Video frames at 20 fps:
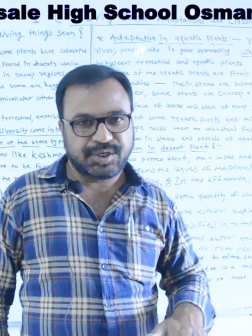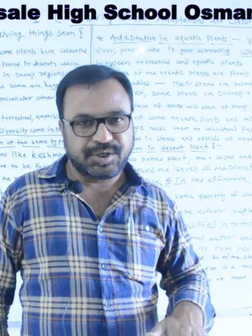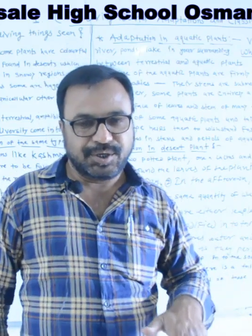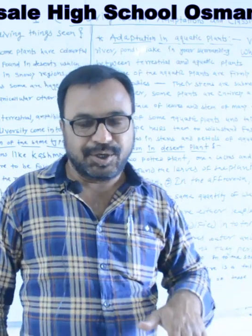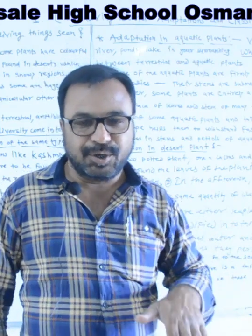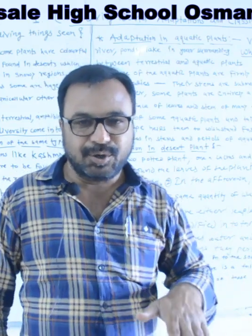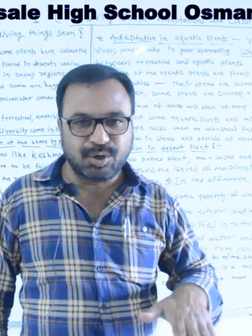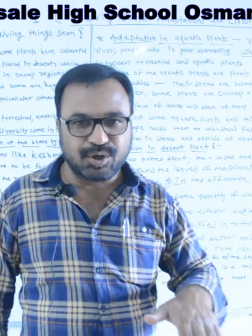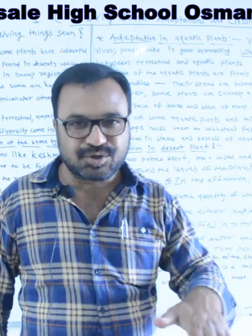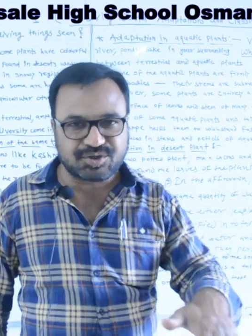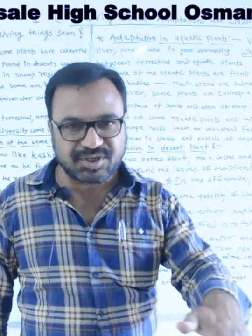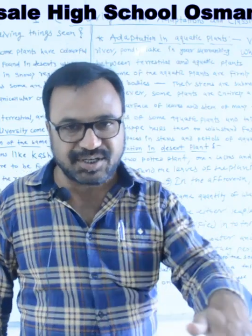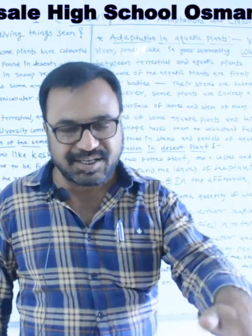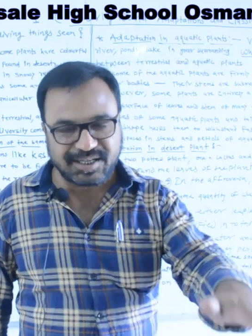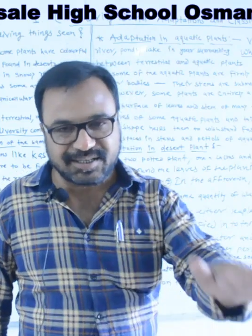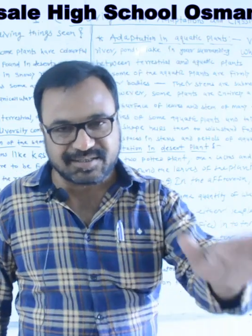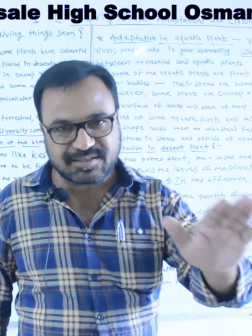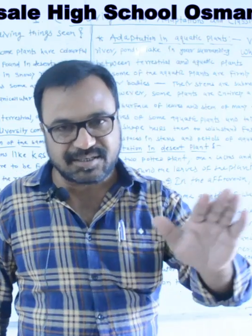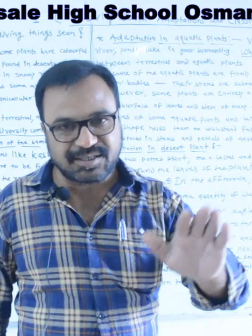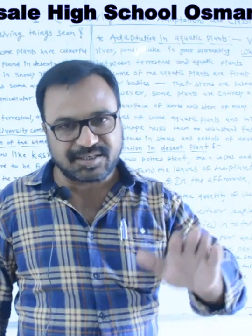evolution
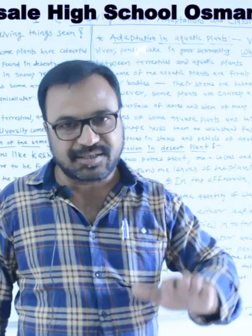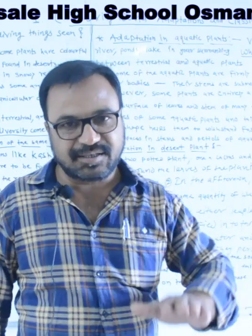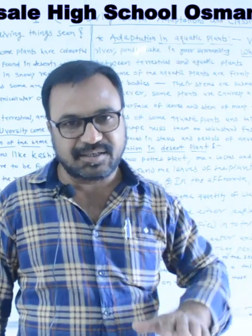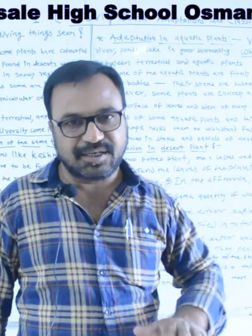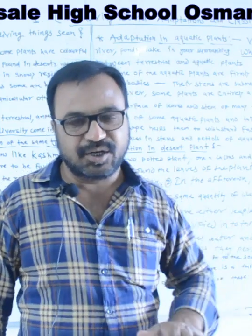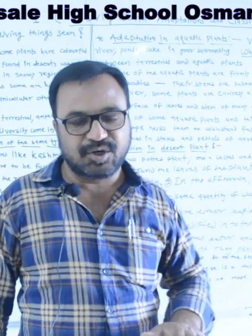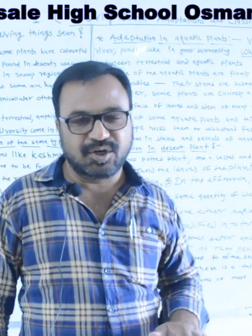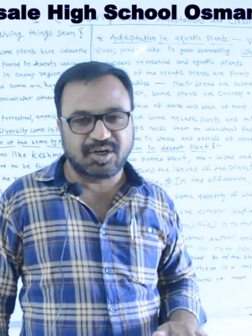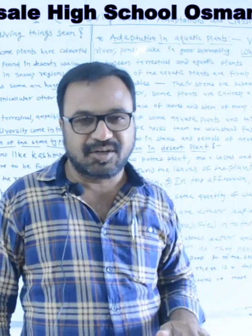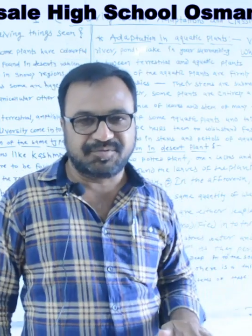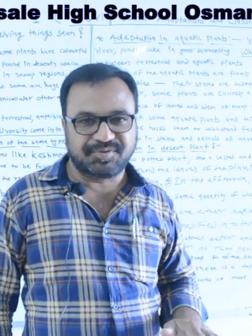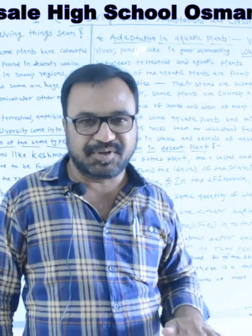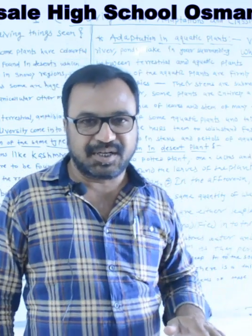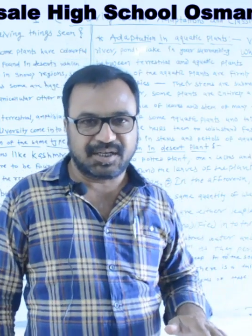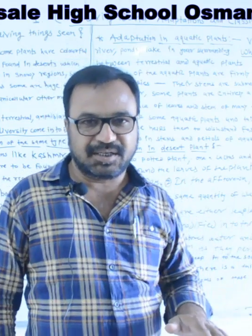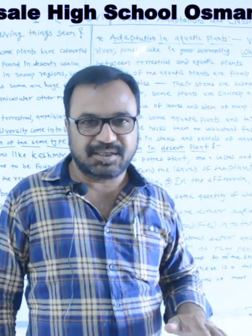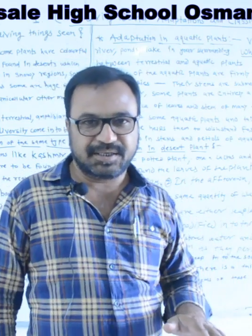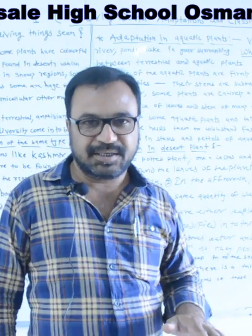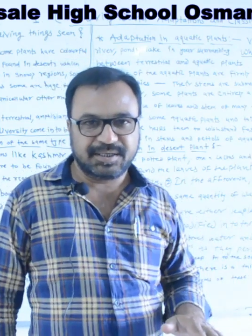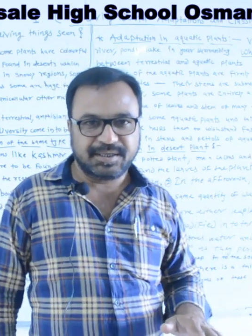is
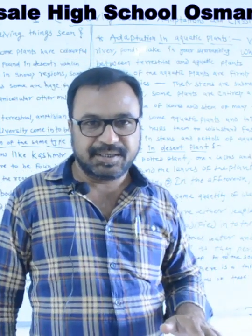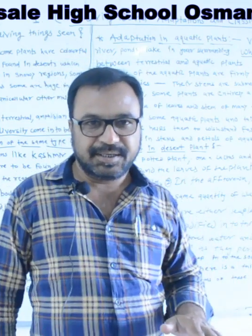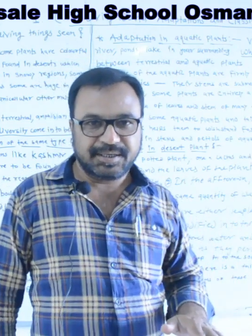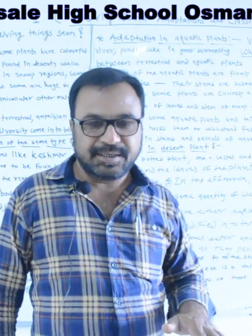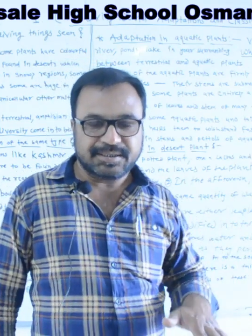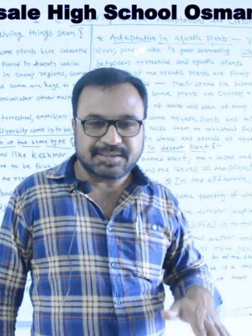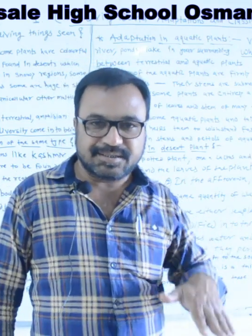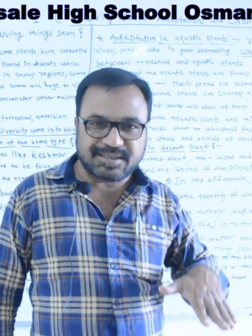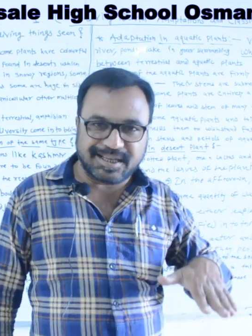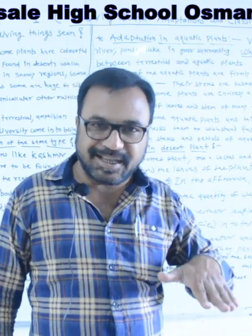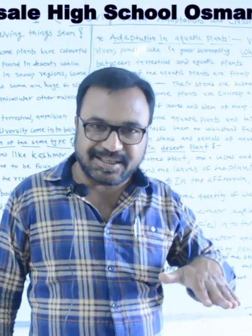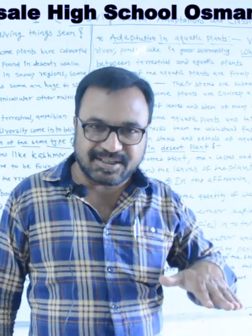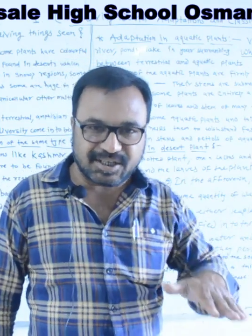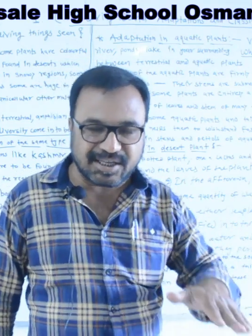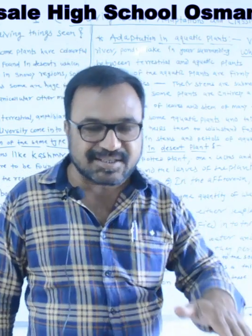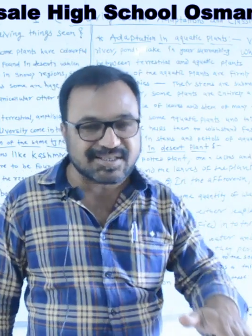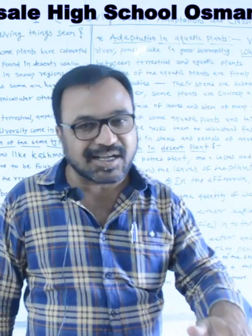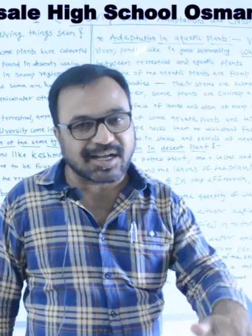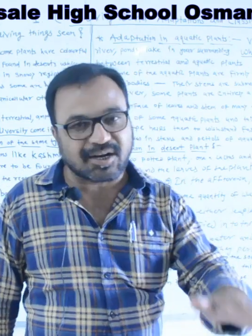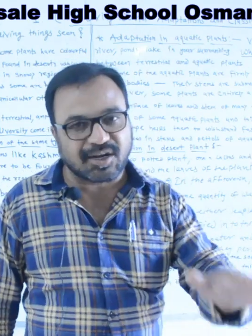developed,
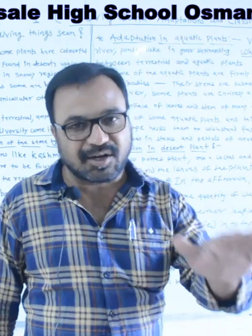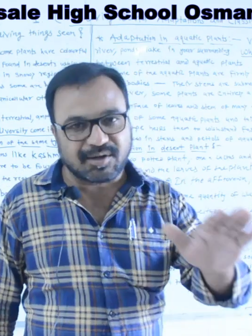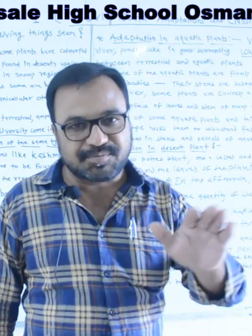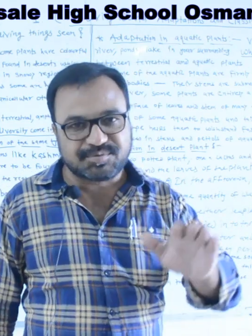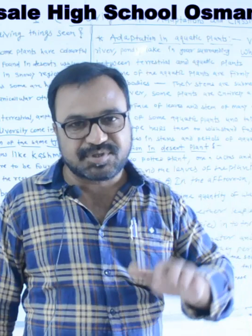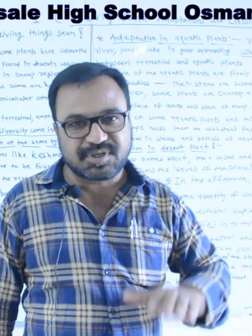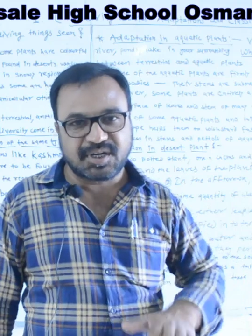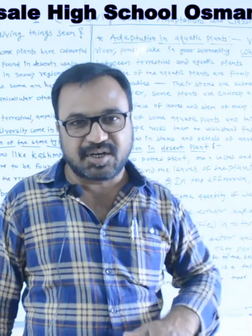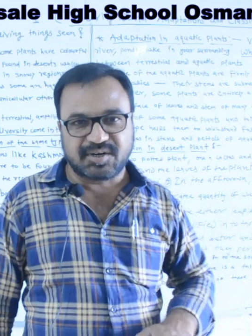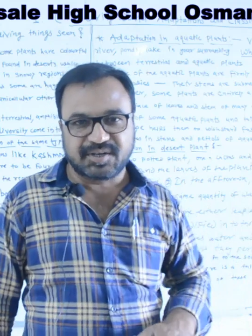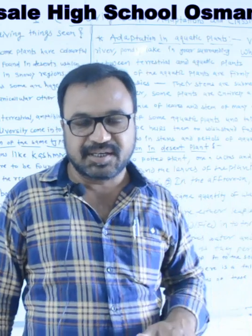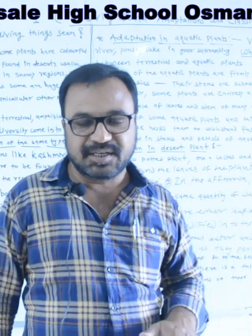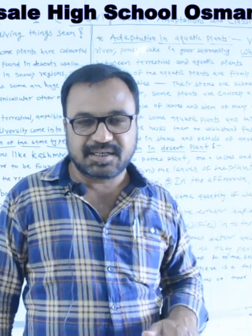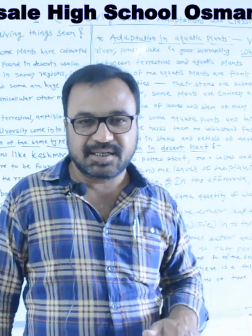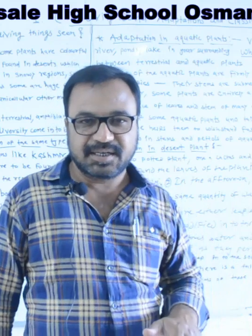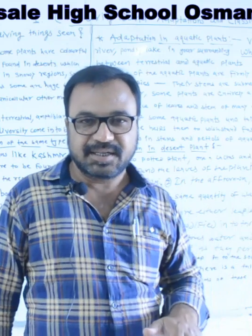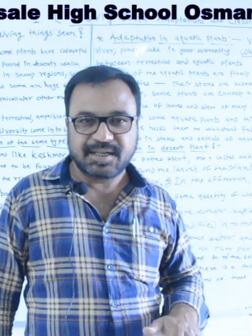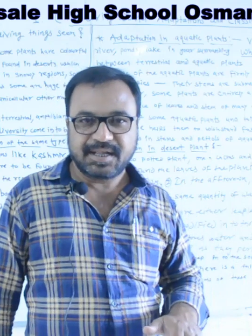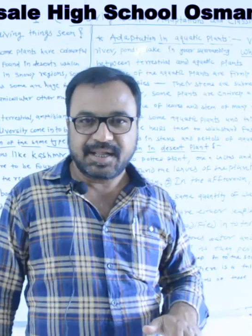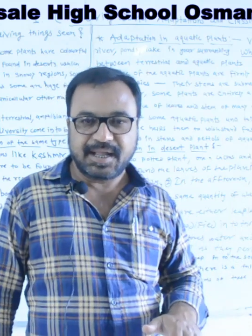changes are
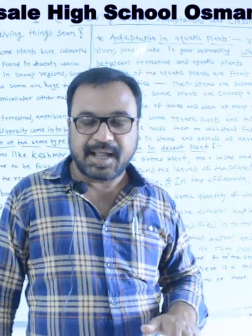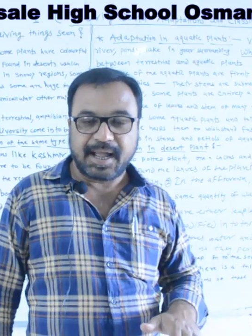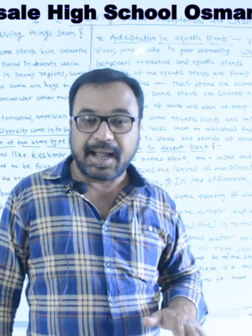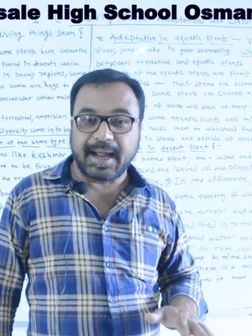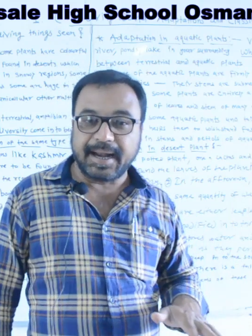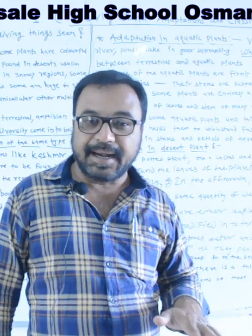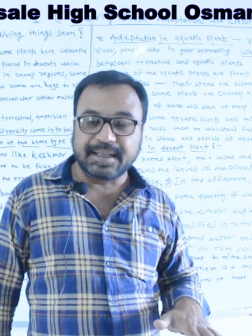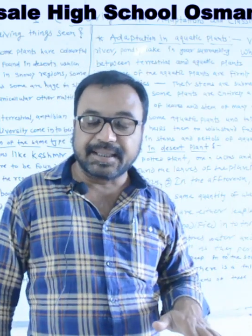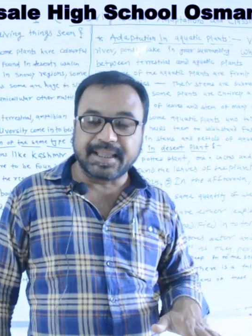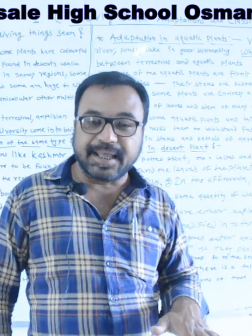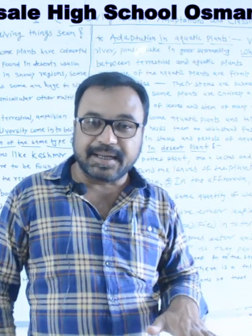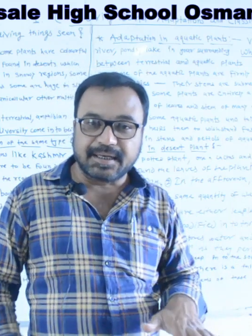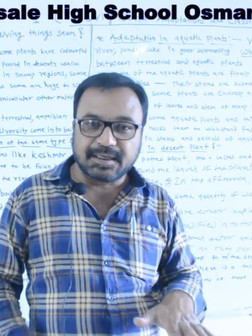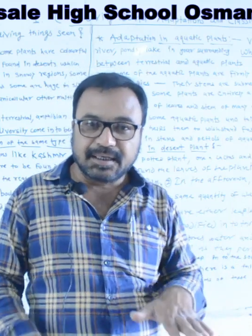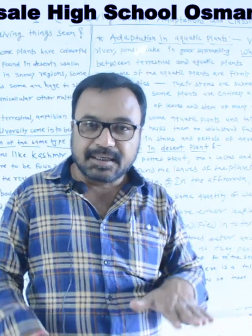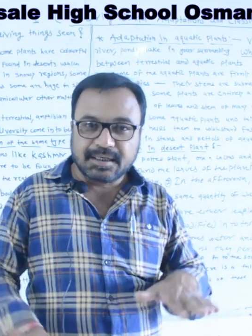observed, and then